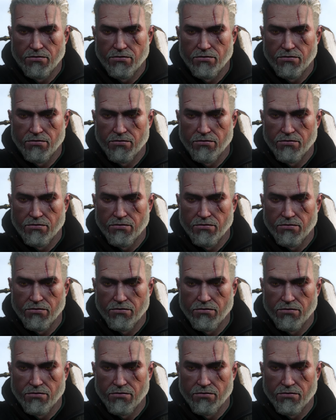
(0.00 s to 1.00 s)

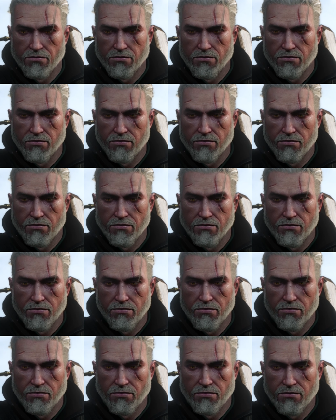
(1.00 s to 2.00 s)

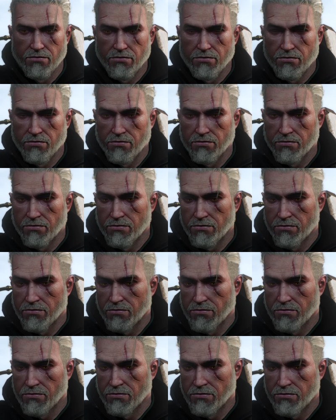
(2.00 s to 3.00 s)

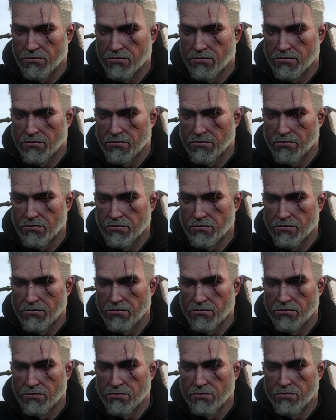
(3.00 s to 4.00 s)

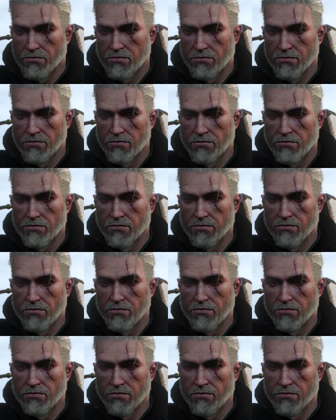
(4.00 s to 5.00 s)

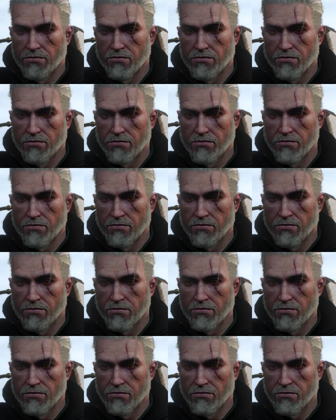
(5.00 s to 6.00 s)

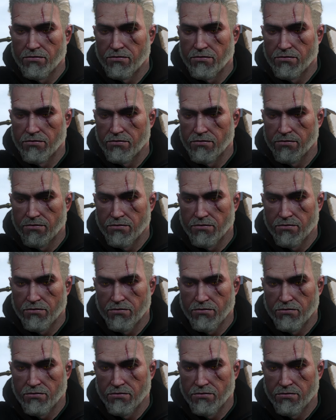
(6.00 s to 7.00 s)

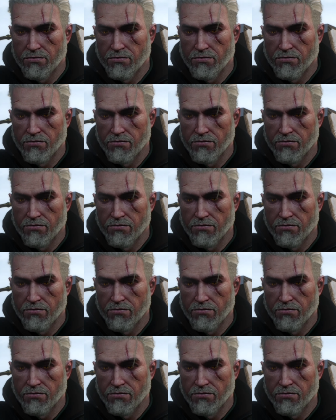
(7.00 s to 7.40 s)
[no speech]